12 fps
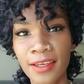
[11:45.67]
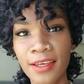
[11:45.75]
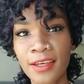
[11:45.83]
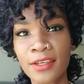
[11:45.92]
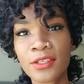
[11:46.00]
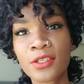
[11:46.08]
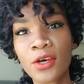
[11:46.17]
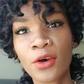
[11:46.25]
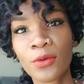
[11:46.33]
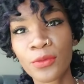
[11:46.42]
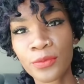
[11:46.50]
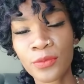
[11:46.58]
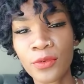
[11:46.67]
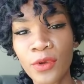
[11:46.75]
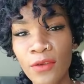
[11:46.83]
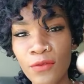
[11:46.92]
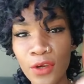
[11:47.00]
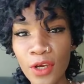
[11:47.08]
So,
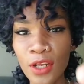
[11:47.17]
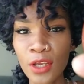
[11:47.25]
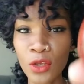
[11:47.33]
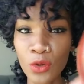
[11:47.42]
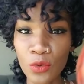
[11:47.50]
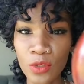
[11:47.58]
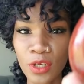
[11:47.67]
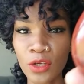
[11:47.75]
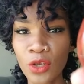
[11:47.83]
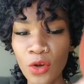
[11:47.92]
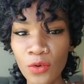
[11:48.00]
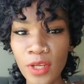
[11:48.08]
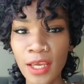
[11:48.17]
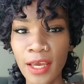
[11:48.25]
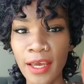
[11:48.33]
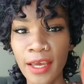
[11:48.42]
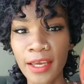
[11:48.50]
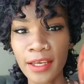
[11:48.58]
if you're going to use a yoni
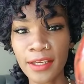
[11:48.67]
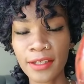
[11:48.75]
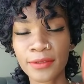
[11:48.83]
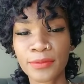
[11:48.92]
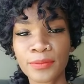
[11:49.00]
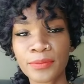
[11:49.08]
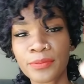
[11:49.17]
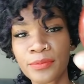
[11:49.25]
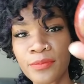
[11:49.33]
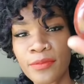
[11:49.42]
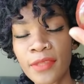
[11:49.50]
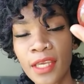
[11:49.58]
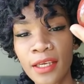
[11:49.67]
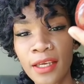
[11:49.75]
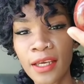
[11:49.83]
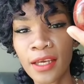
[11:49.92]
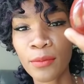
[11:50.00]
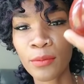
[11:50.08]
egg,
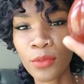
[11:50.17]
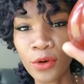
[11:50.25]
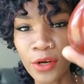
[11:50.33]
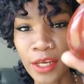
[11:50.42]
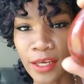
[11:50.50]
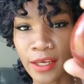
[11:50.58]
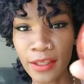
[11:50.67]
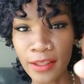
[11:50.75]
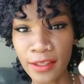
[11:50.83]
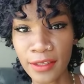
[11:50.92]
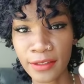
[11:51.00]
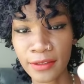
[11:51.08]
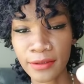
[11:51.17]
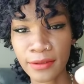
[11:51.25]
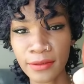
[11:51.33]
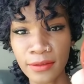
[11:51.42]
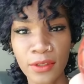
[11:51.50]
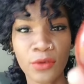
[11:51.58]
breathe,
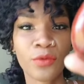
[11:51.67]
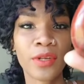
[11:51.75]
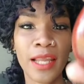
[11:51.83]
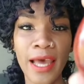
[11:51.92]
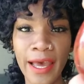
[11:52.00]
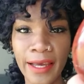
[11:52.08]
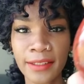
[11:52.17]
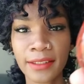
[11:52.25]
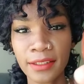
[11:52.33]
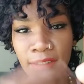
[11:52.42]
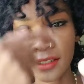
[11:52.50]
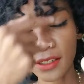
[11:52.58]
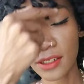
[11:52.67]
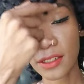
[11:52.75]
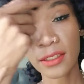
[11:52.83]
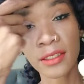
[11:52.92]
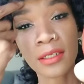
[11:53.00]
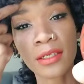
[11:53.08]
relax,
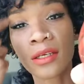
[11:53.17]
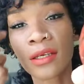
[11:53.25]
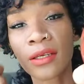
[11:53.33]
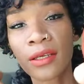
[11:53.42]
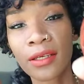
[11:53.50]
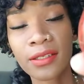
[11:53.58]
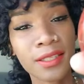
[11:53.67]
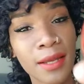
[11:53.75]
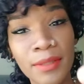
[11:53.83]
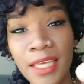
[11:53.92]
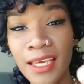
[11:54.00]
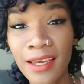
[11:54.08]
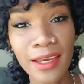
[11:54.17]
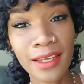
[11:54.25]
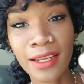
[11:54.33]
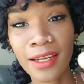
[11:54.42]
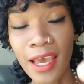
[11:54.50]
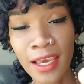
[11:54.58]
stop thinking in
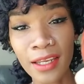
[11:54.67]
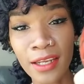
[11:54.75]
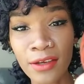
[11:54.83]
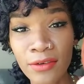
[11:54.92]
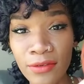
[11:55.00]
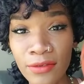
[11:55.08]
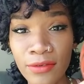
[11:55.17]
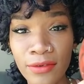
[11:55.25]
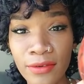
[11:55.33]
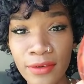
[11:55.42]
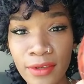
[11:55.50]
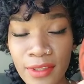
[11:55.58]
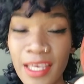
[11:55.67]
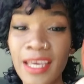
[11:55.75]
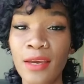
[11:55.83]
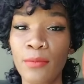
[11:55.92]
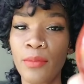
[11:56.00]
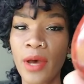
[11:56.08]
the negative,
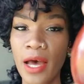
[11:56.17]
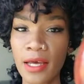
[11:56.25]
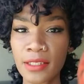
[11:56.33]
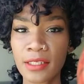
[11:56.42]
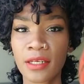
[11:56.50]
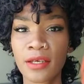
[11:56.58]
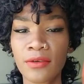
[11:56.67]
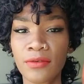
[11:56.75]
thinking positive.